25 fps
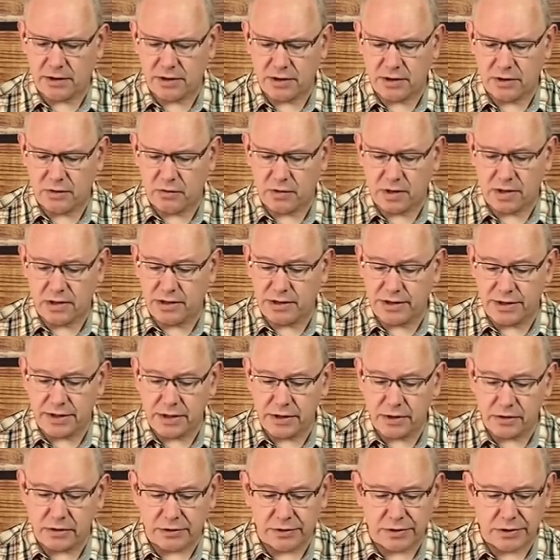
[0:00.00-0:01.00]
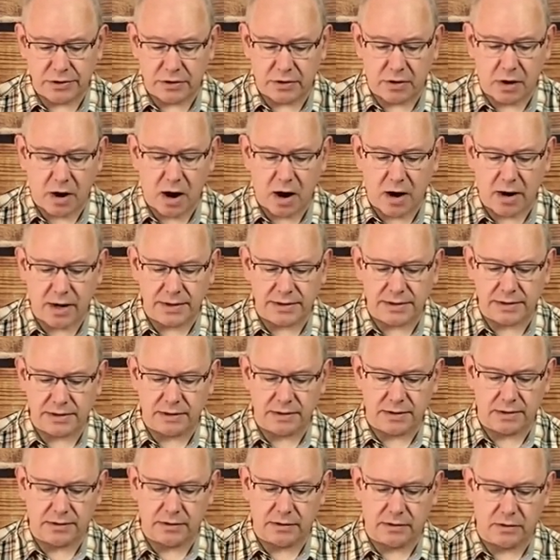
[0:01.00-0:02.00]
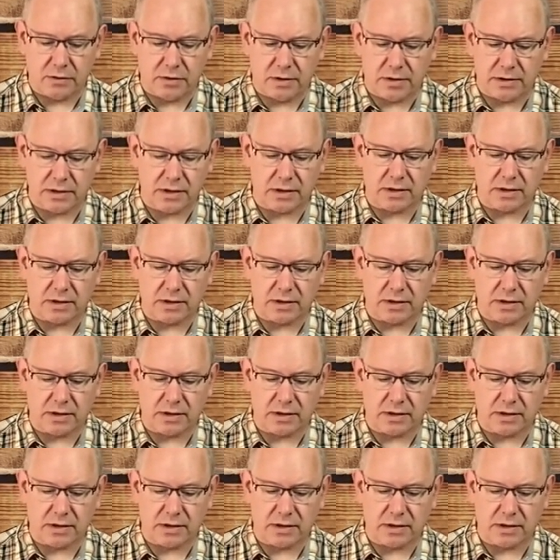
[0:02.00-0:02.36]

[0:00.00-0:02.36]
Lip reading: you and yield your hearts to the Lord,